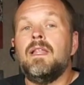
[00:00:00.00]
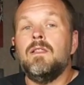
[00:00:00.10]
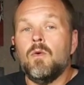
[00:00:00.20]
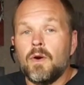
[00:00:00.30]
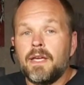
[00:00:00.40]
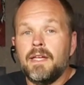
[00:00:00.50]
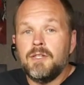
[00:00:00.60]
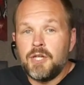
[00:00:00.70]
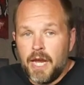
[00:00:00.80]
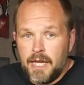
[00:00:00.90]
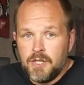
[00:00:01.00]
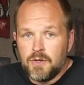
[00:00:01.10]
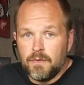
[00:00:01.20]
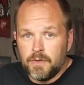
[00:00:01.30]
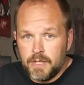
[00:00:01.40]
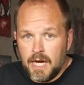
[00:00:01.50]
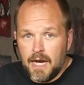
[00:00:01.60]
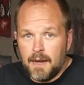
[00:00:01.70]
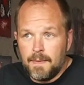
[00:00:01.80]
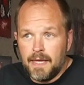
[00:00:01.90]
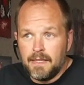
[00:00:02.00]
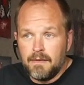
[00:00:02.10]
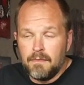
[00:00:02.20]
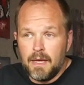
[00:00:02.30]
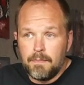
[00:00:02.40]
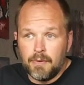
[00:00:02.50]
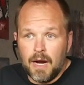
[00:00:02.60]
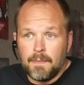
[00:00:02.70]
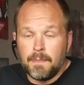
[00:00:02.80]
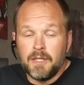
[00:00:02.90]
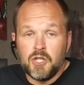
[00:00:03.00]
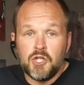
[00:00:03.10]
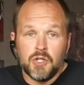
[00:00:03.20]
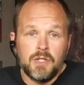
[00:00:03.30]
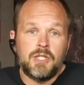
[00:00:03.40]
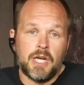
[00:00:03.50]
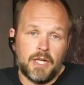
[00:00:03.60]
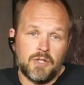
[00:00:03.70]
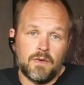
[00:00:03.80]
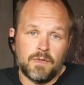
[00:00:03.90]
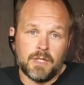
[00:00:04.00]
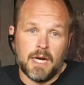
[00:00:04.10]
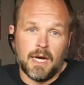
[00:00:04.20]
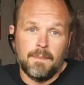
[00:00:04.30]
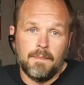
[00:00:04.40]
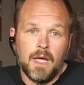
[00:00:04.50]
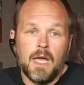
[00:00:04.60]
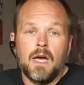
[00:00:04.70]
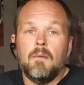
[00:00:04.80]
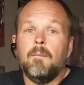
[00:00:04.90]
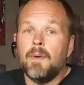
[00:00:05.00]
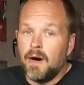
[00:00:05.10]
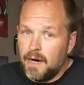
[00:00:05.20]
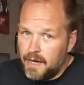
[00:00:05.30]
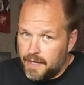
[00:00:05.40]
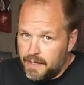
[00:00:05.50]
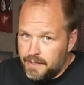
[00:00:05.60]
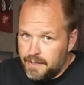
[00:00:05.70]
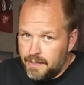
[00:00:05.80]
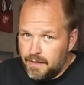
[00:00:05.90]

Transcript: lore can change over time, and it probably should change over time. But